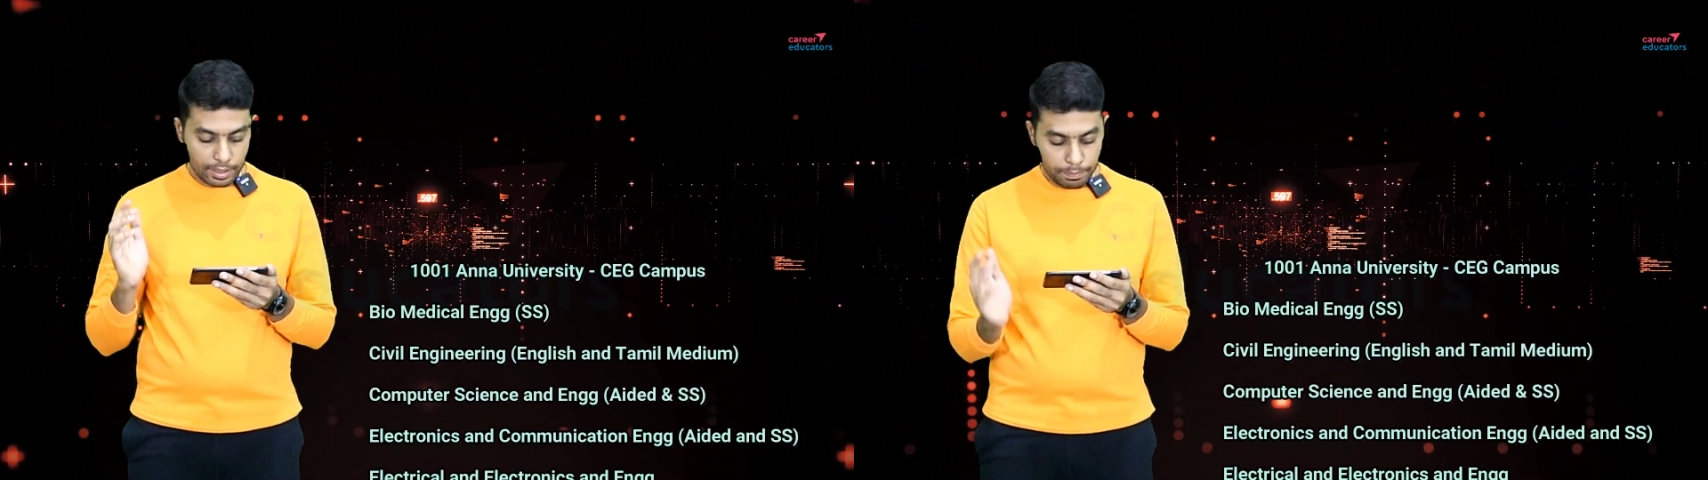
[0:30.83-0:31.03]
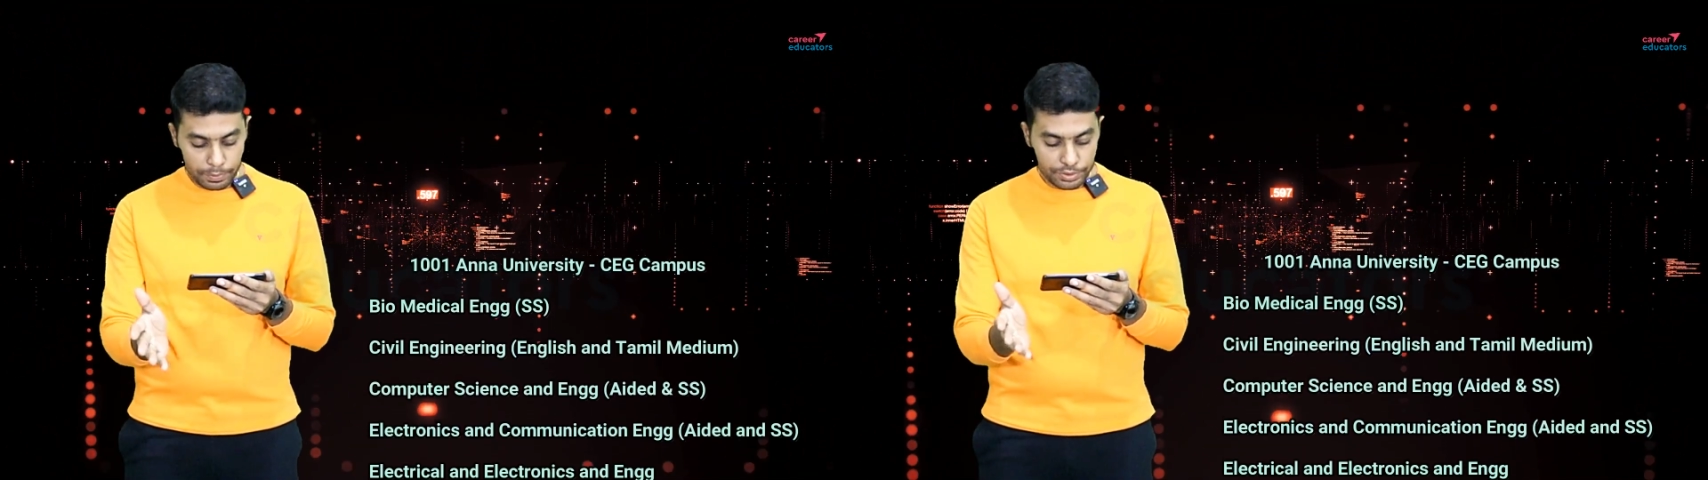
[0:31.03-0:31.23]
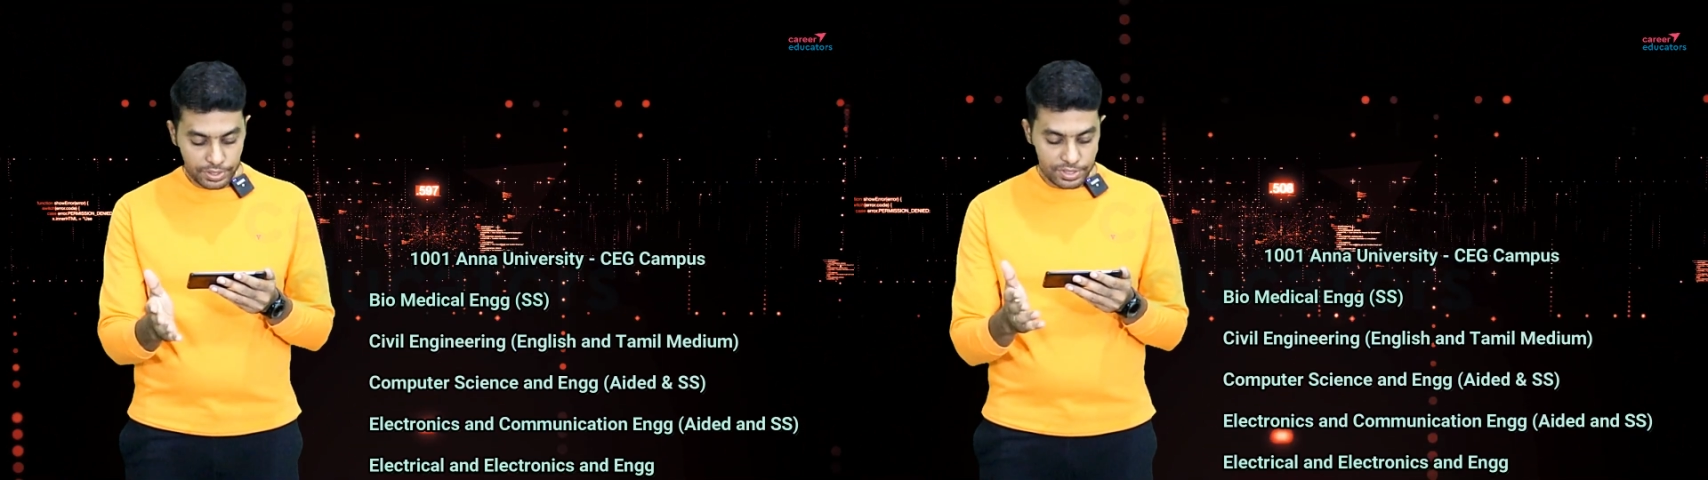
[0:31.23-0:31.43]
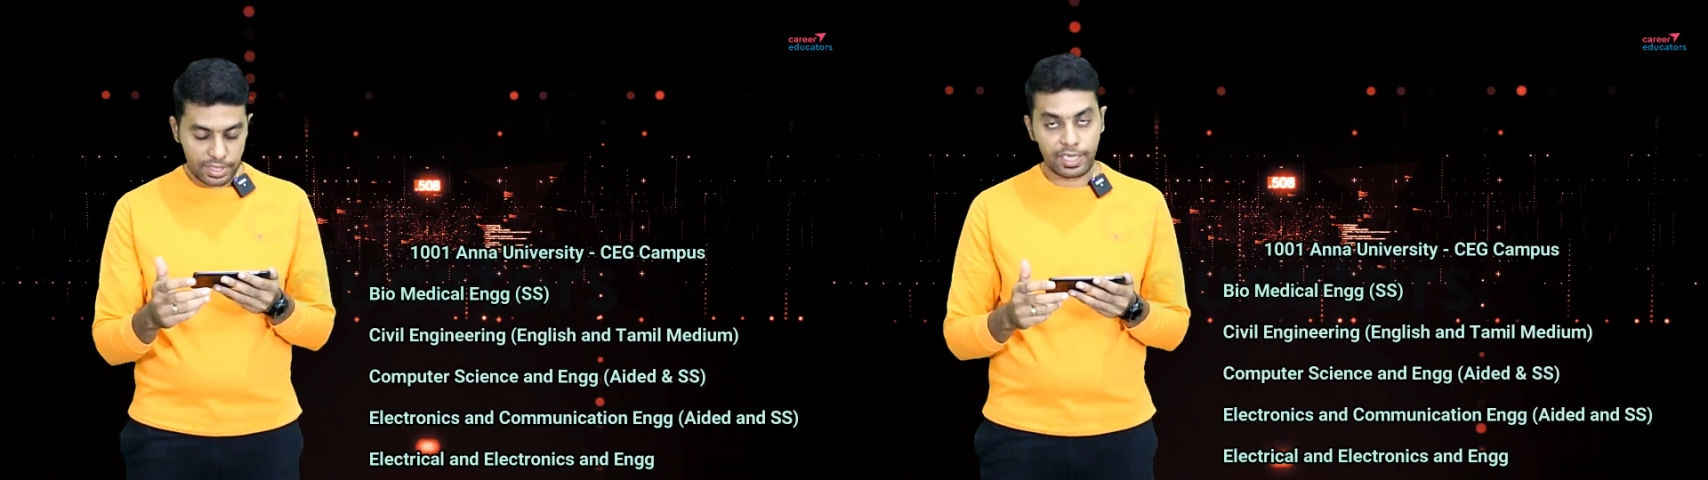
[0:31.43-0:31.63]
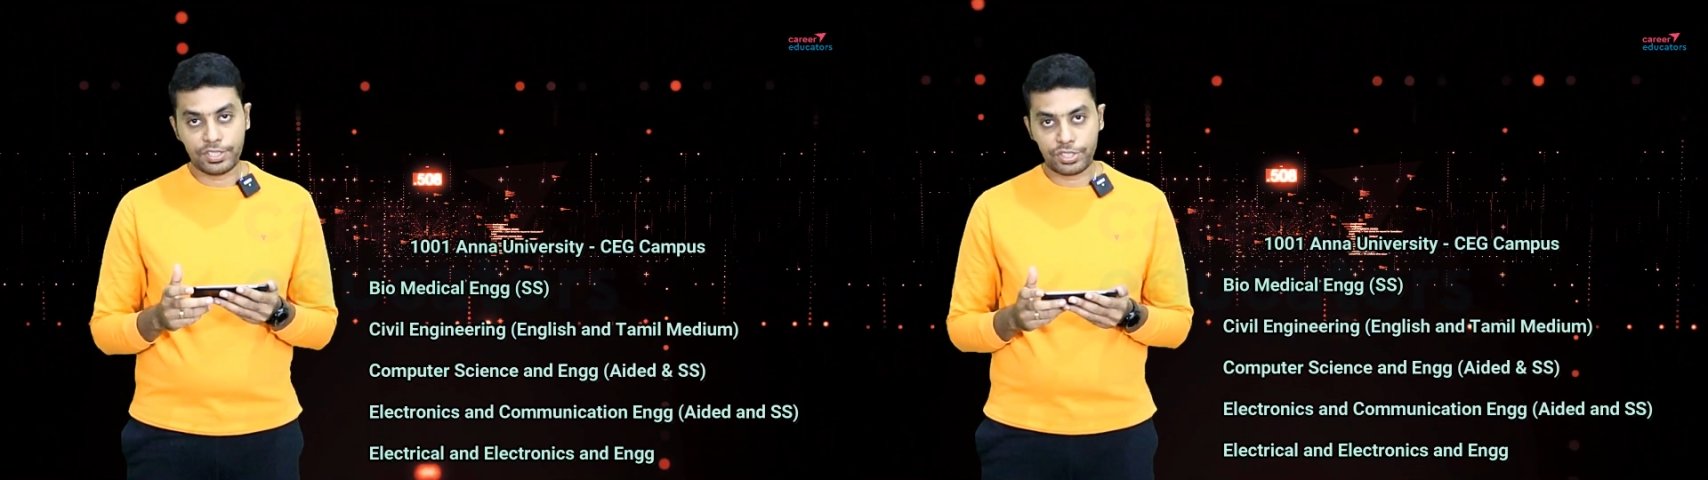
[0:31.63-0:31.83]
computer
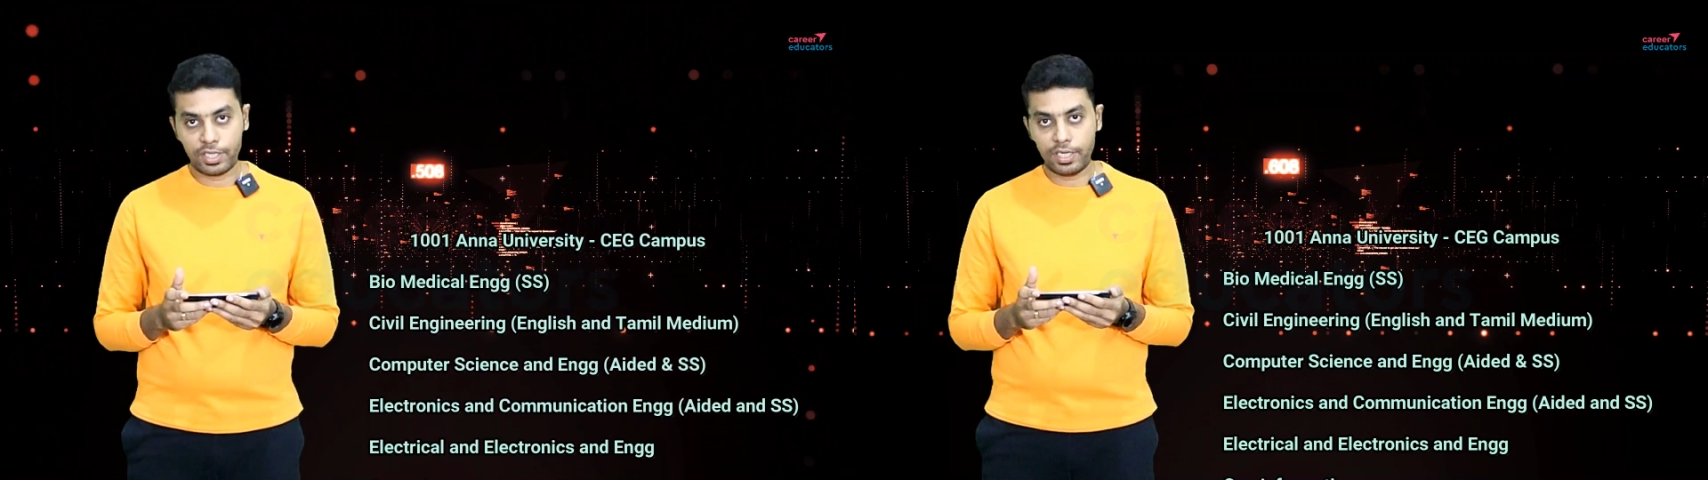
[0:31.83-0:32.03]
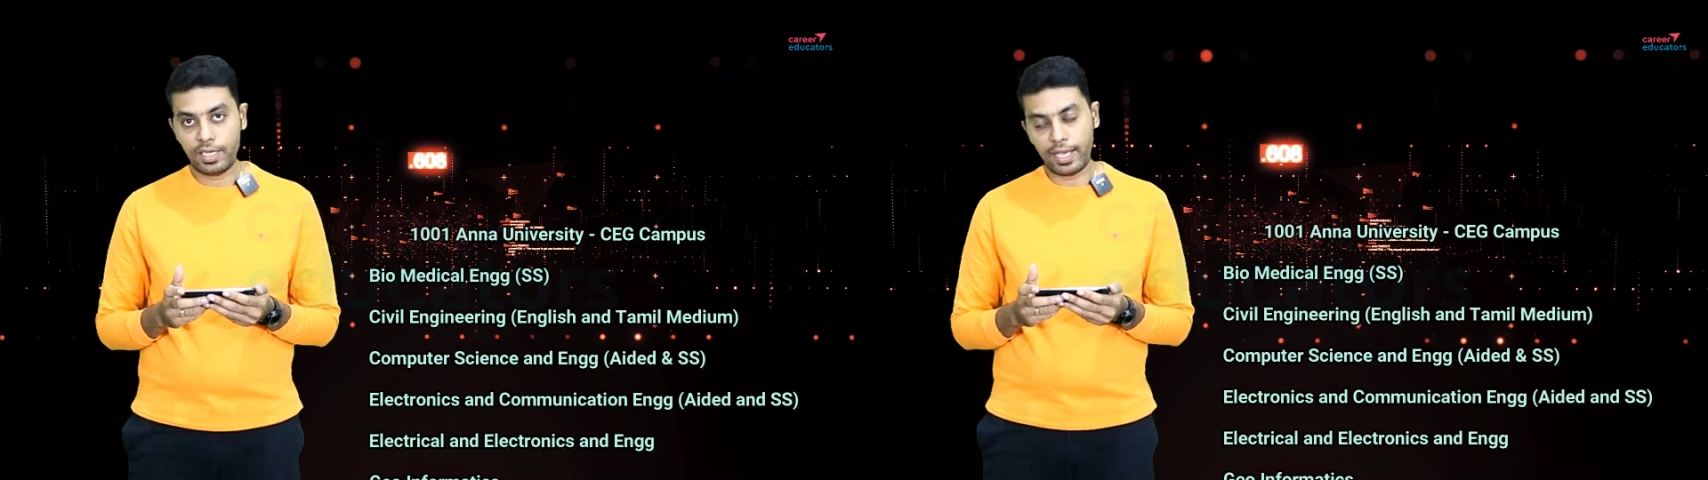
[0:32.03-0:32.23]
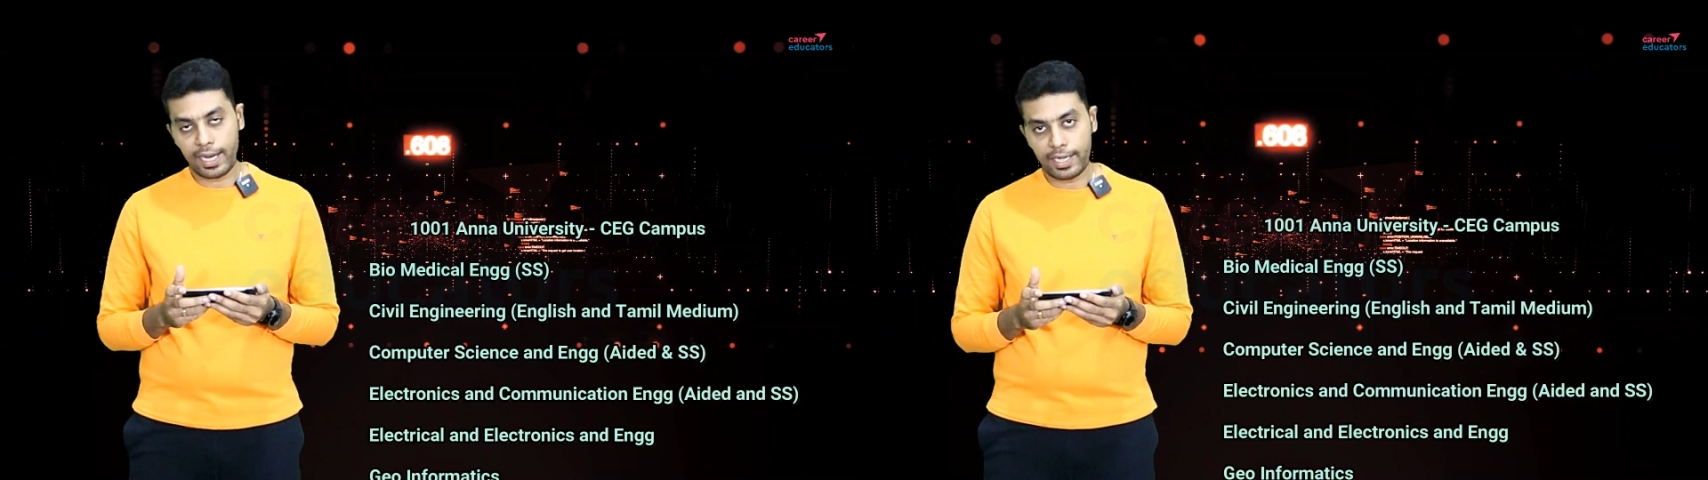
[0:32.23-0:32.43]
science and engineering